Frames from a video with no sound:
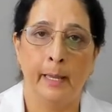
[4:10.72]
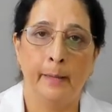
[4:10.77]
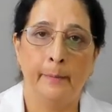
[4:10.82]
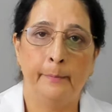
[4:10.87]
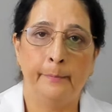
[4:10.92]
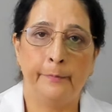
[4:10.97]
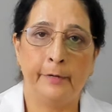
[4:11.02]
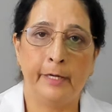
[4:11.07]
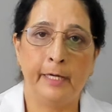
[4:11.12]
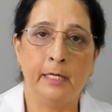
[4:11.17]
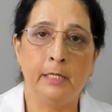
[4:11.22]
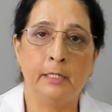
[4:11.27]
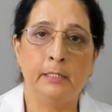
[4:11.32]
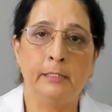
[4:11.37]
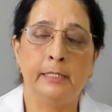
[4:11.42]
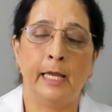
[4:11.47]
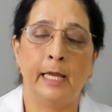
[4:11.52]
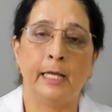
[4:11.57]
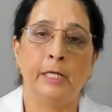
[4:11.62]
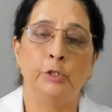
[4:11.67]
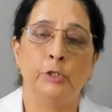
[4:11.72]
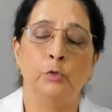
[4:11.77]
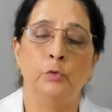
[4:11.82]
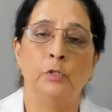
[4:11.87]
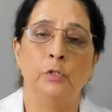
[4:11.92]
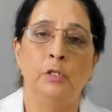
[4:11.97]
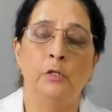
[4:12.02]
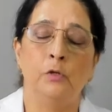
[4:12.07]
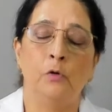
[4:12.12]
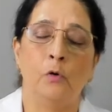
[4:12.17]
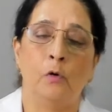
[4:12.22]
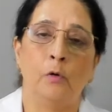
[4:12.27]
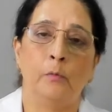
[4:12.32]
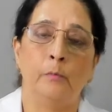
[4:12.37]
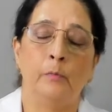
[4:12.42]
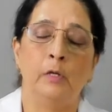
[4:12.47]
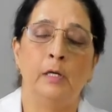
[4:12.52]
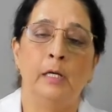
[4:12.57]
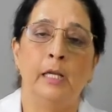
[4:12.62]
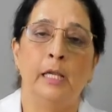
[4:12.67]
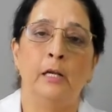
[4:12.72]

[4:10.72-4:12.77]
bring that to the normal,